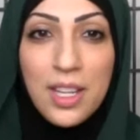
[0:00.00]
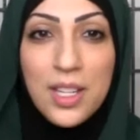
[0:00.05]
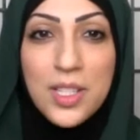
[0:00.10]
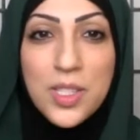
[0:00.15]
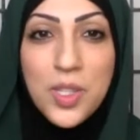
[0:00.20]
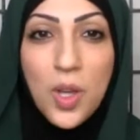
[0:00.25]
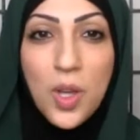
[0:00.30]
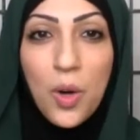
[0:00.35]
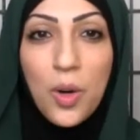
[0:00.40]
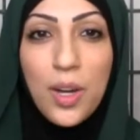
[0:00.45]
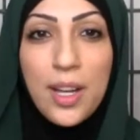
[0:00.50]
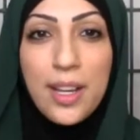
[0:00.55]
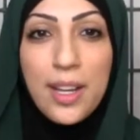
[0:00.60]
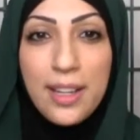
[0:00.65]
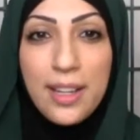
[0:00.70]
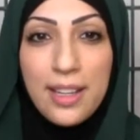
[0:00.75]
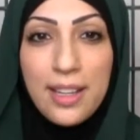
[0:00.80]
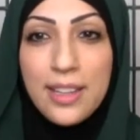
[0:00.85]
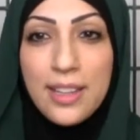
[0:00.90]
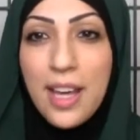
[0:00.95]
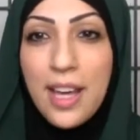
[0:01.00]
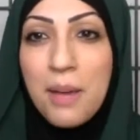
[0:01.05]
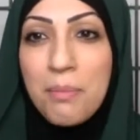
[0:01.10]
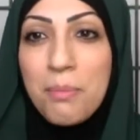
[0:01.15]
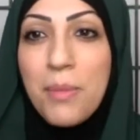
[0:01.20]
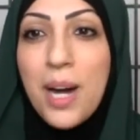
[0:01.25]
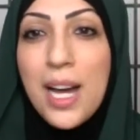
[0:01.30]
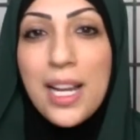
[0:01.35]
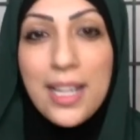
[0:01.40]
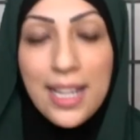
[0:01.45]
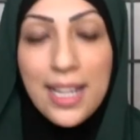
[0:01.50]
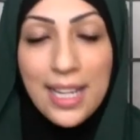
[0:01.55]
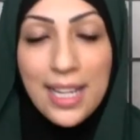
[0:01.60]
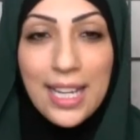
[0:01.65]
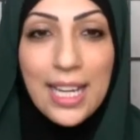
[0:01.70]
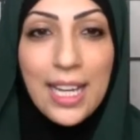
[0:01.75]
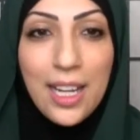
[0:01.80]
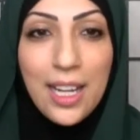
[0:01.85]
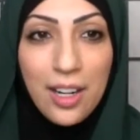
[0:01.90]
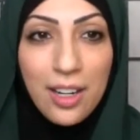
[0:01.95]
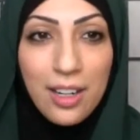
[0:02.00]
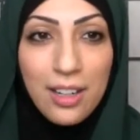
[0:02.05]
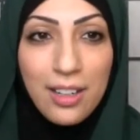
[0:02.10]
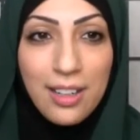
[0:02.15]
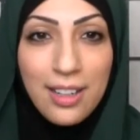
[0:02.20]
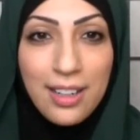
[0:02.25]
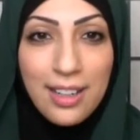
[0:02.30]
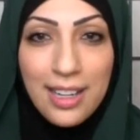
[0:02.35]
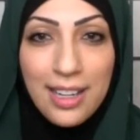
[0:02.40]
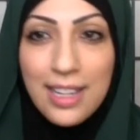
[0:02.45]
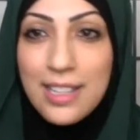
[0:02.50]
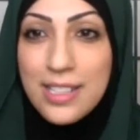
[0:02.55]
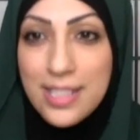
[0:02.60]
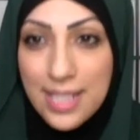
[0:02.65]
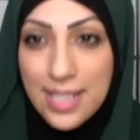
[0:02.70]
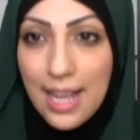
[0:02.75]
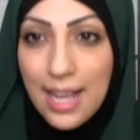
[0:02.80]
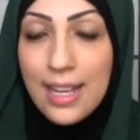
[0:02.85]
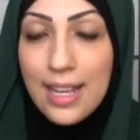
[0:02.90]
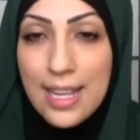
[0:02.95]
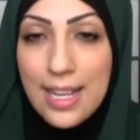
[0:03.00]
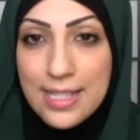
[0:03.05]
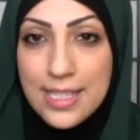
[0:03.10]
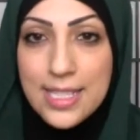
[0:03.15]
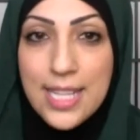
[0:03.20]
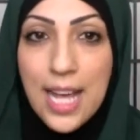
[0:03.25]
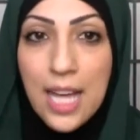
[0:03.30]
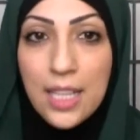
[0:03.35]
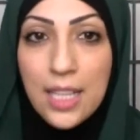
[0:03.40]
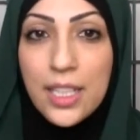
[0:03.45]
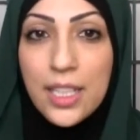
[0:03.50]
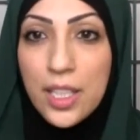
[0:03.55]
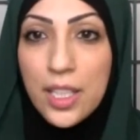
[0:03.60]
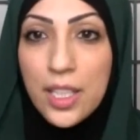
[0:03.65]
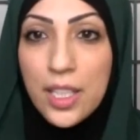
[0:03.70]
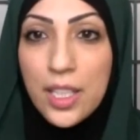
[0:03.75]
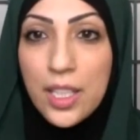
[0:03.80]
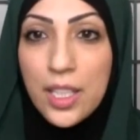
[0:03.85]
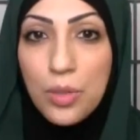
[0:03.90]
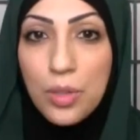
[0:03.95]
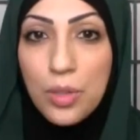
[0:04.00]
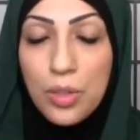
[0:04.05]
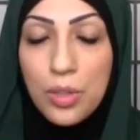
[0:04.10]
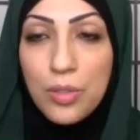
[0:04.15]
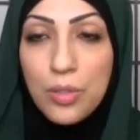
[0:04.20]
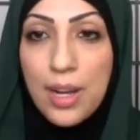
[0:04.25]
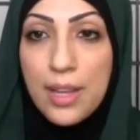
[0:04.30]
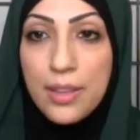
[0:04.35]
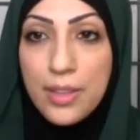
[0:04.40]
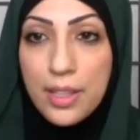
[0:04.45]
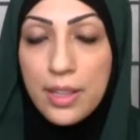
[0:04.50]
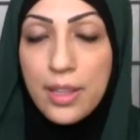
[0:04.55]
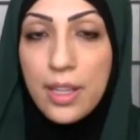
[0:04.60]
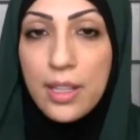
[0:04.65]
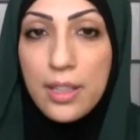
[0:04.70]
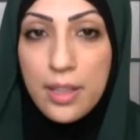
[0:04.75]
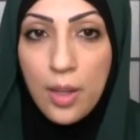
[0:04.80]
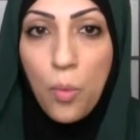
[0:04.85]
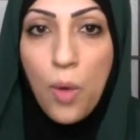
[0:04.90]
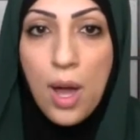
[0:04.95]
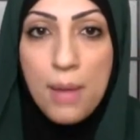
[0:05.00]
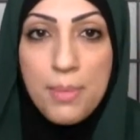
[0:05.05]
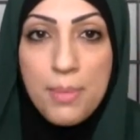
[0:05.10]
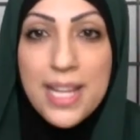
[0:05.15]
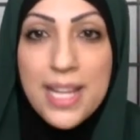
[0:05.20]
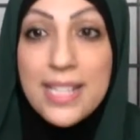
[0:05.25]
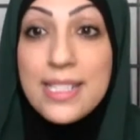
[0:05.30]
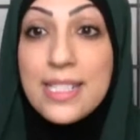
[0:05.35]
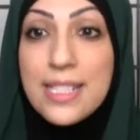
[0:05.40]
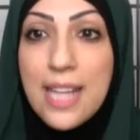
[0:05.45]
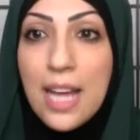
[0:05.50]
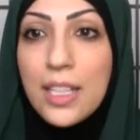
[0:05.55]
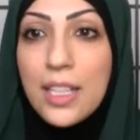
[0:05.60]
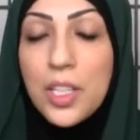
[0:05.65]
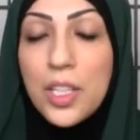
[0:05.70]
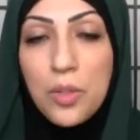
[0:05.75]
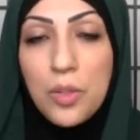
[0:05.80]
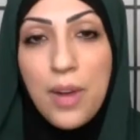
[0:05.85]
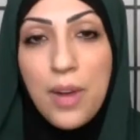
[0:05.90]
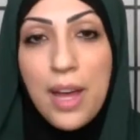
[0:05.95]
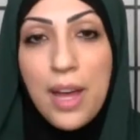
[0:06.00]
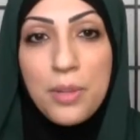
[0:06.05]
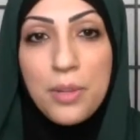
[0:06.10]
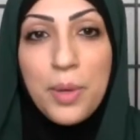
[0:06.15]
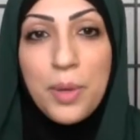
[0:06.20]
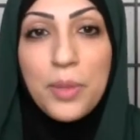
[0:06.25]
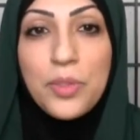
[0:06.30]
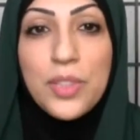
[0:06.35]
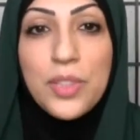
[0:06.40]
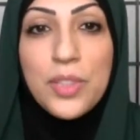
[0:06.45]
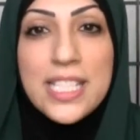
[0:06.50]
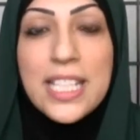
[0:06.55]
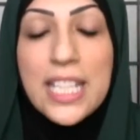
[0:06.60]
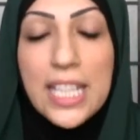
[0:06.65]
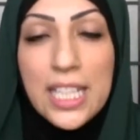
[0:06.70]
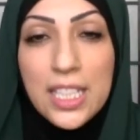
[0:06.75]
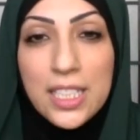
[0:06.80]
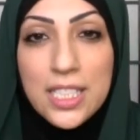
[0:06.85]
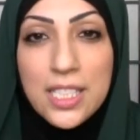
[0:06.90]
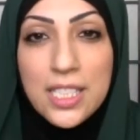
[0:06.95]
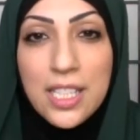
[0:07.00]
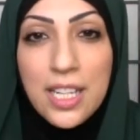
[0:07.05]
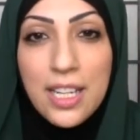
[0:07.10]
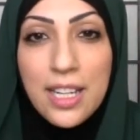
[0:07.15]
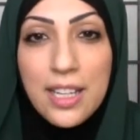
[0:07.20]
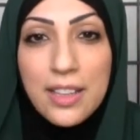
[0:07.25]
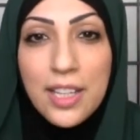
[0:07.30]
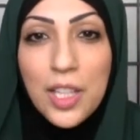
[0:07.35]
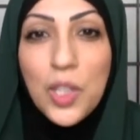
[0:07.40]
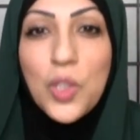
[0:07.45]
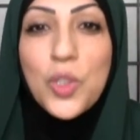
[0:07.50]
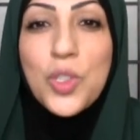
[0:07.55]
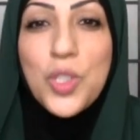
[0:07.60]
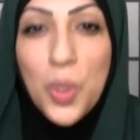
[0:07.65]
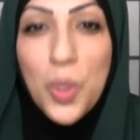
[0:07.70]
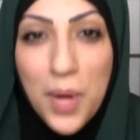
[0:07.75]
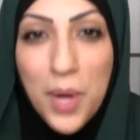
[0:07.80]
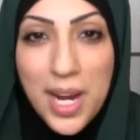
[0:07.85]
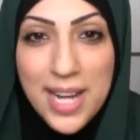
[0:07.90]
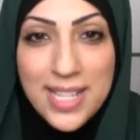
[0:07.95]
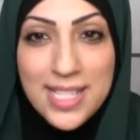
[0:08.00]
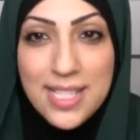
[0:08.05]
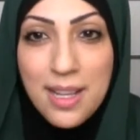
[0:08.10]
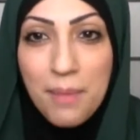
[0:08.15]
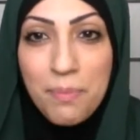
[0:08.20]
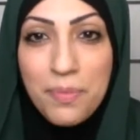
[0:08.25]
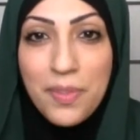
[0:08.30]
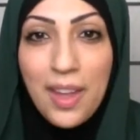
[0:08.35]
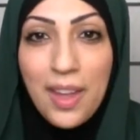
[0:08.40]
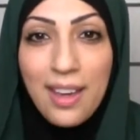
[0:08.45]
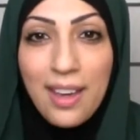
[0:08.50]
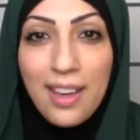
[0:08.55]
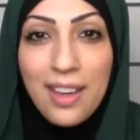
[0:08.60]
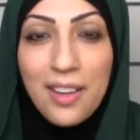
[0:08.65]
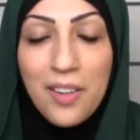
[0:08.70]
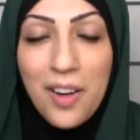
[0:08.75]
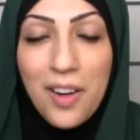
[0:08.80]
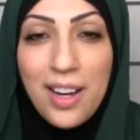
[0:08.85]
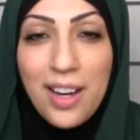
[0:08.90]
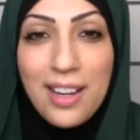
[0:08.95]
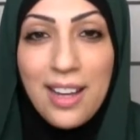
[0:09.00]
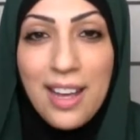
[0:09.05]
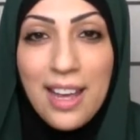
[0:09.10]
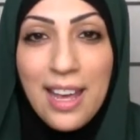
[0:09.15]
So the ammara here is telling you, or the lawama is telling you rather about this guilt that you're doing something, right?